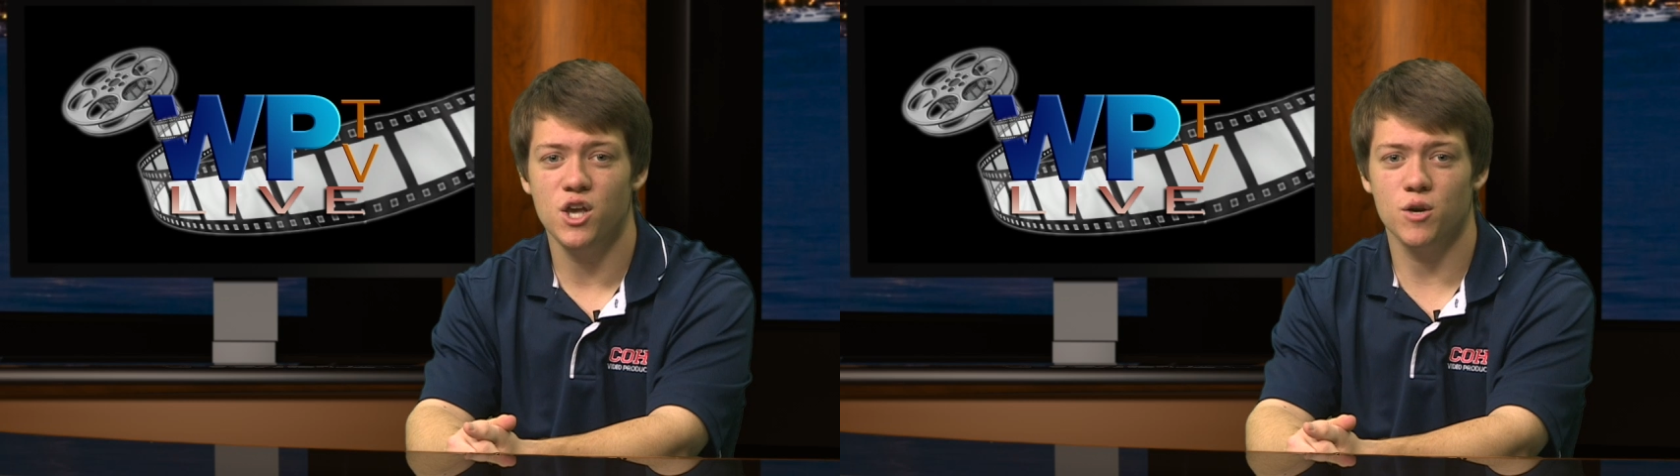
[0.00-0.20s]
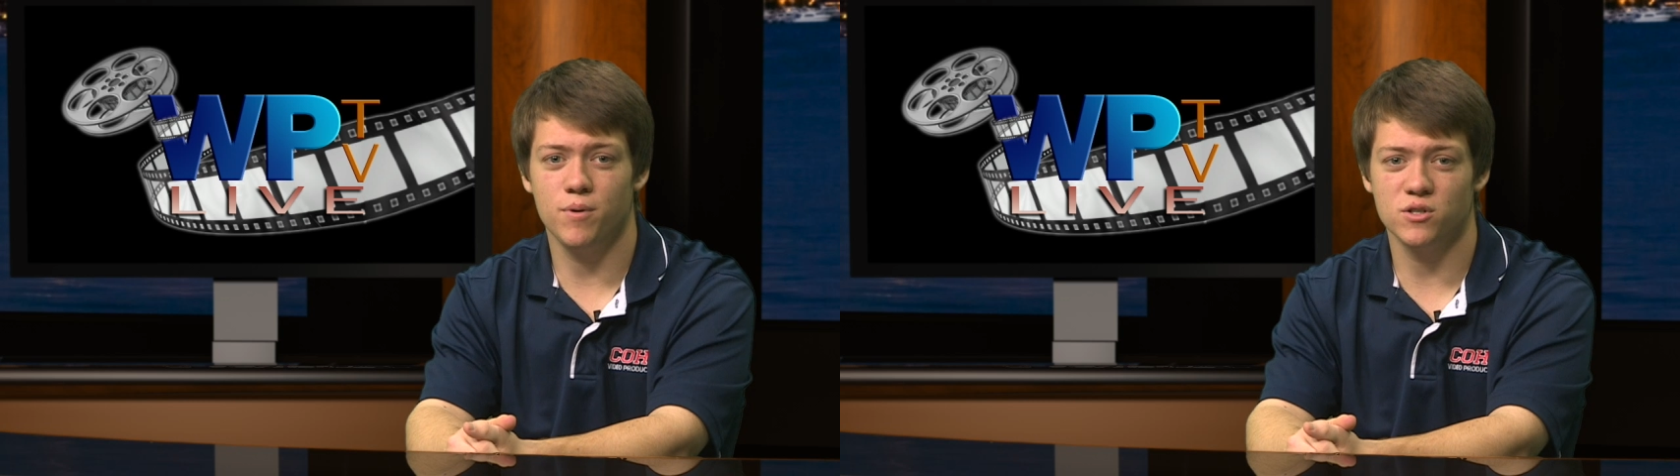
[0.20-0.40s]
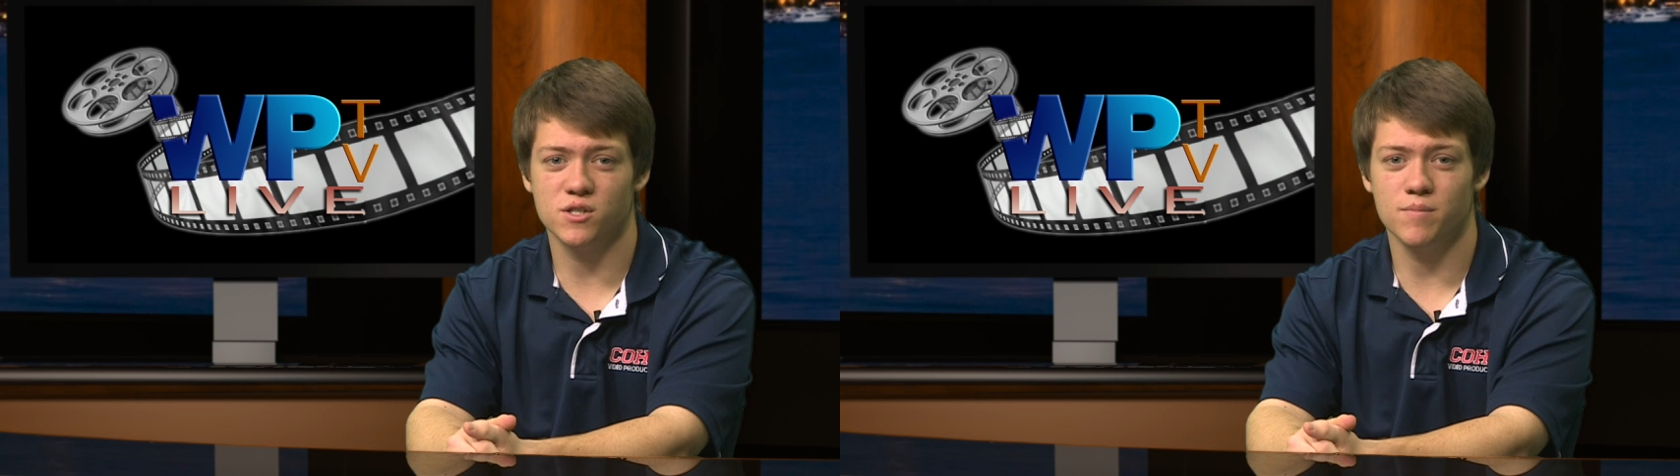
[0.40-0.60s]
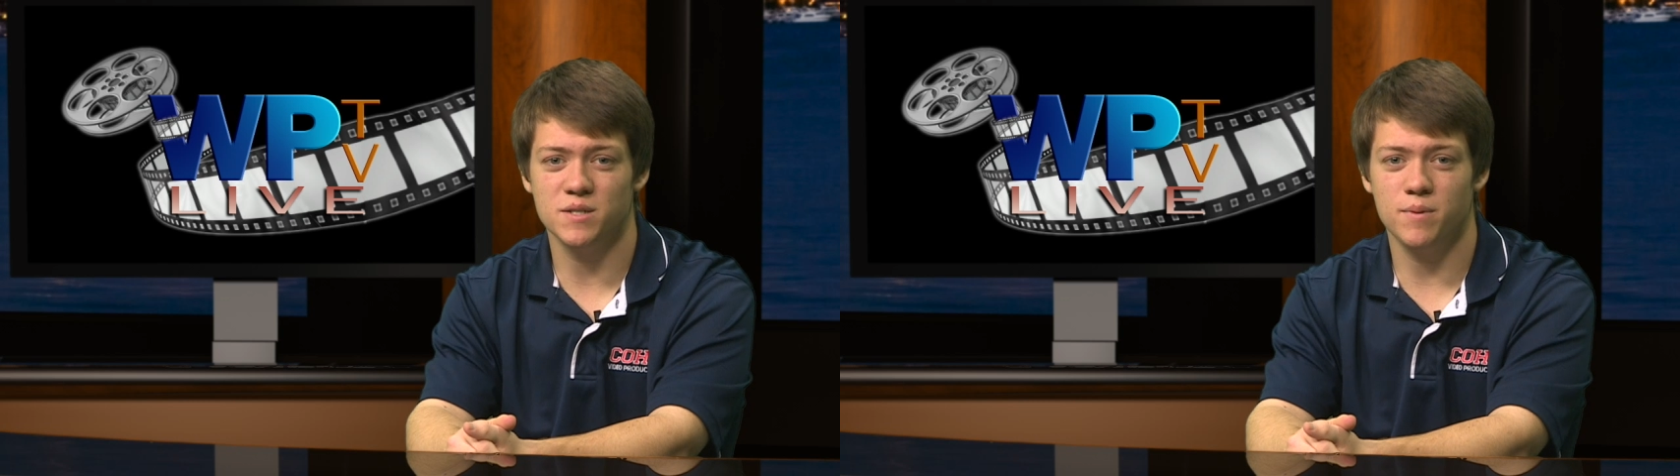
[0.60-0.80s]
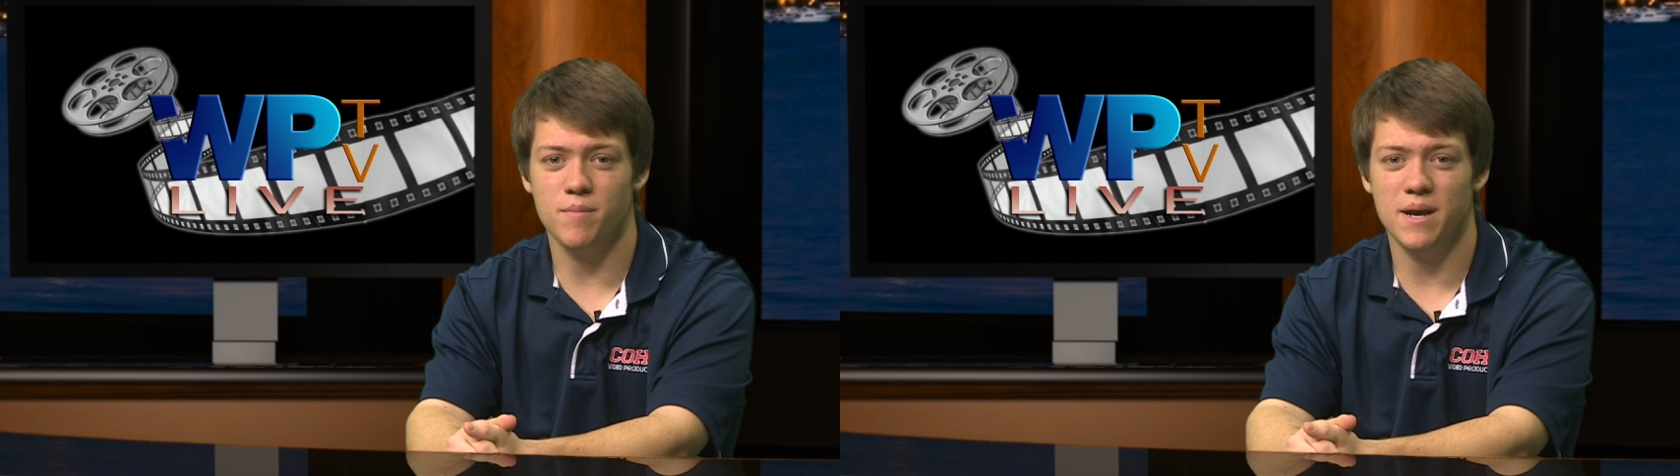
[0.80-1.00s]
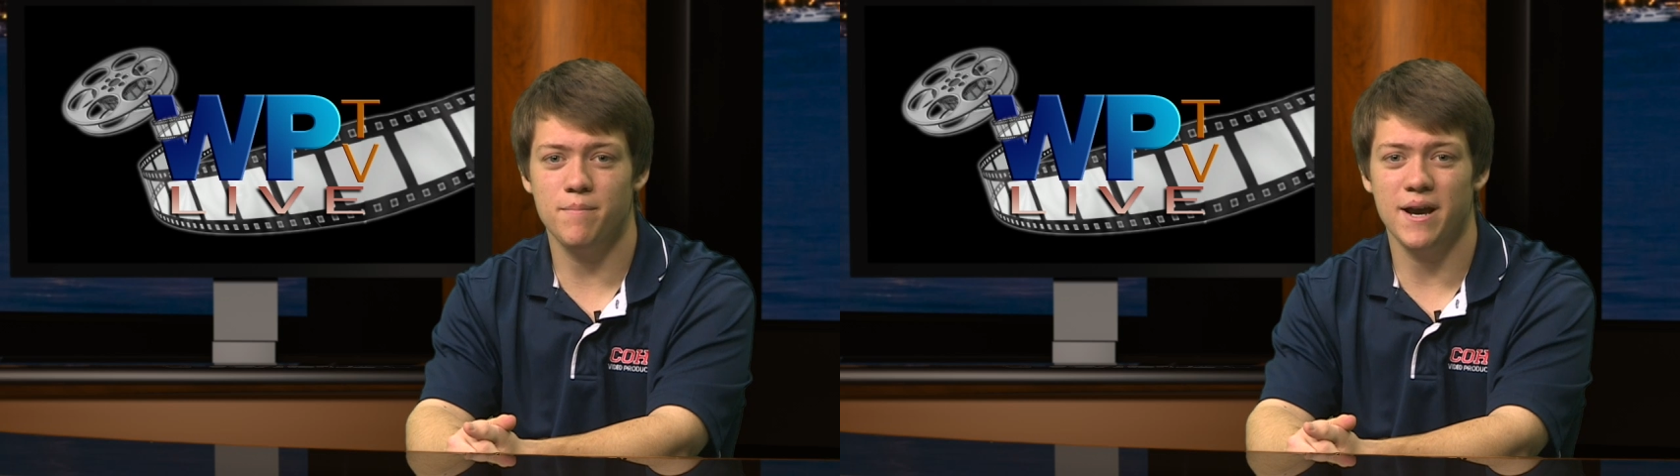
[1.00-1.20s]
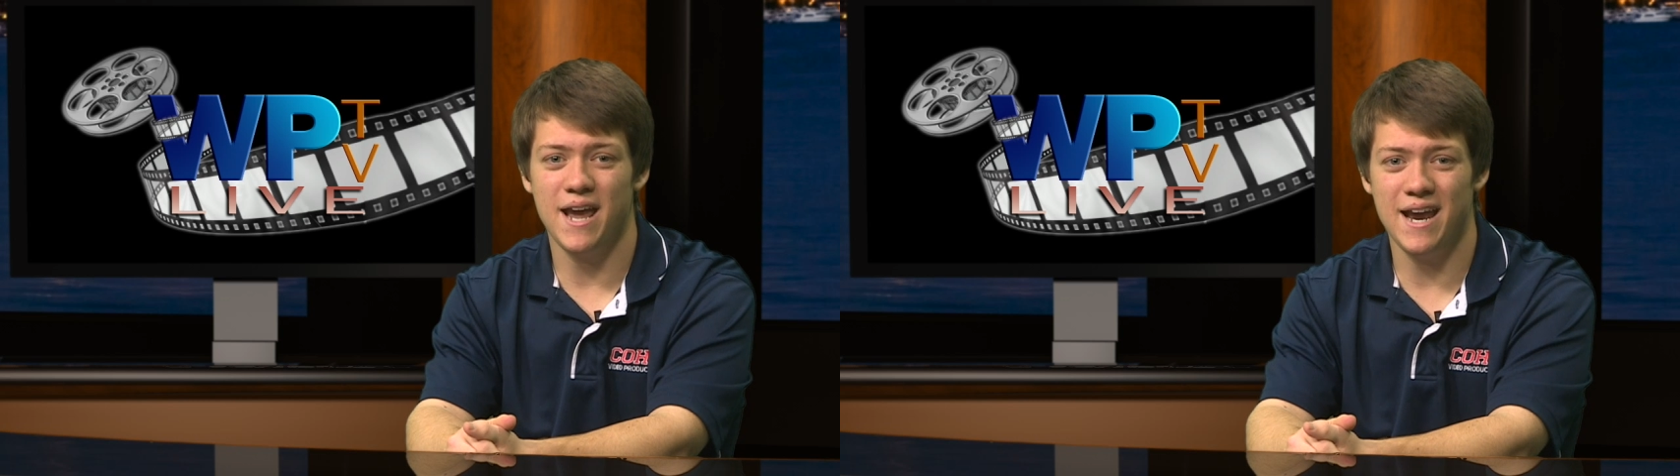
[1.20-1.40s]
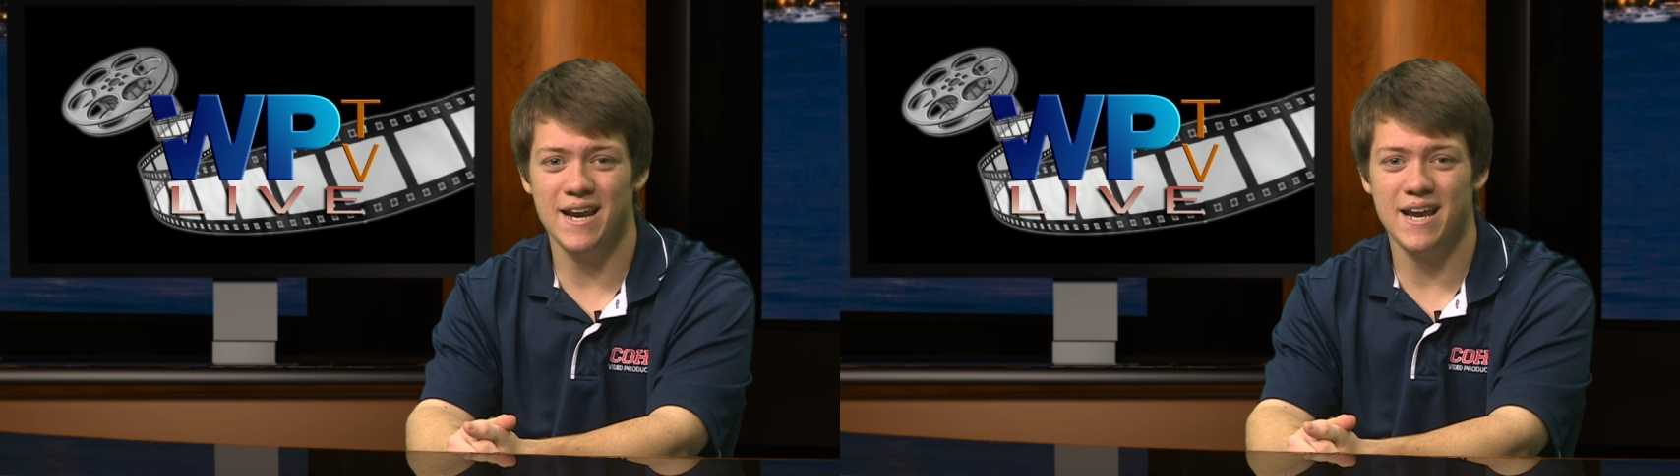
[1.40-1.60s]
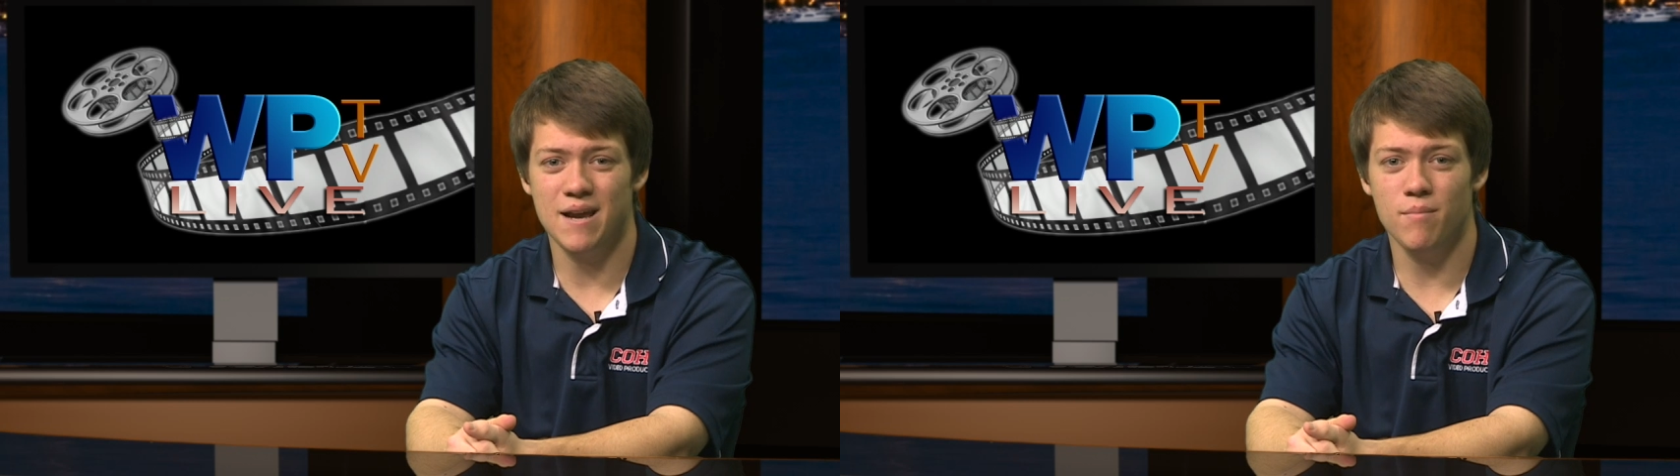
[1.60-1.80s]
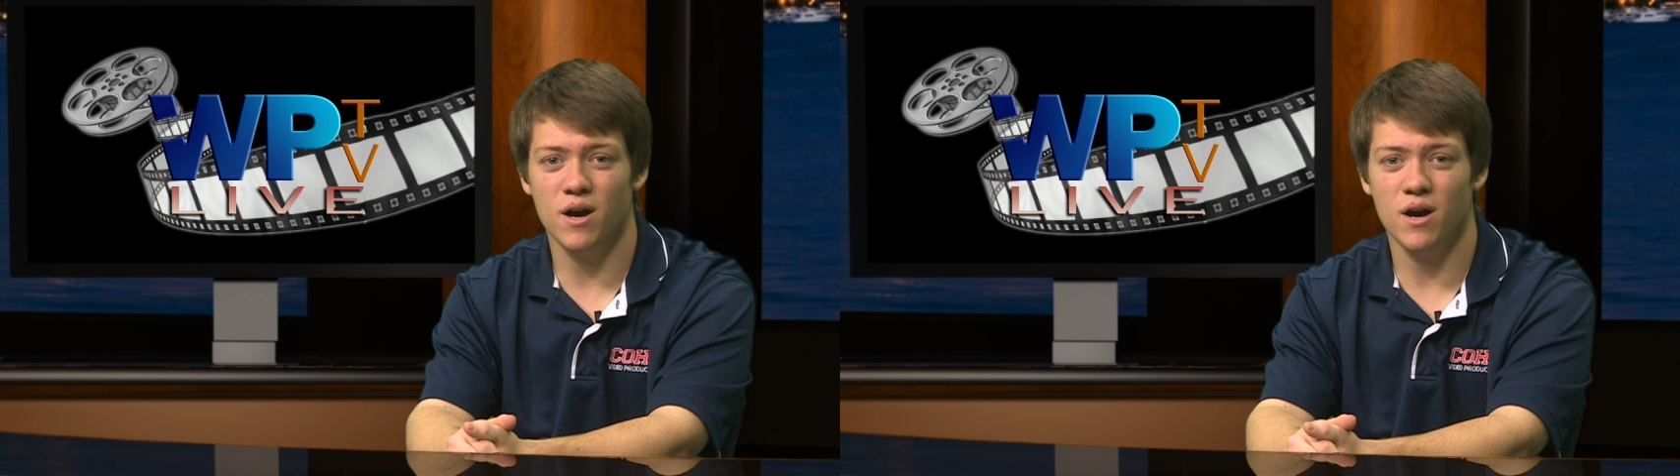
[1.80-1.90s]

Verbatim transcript: Your poster must be made by 8 a.m.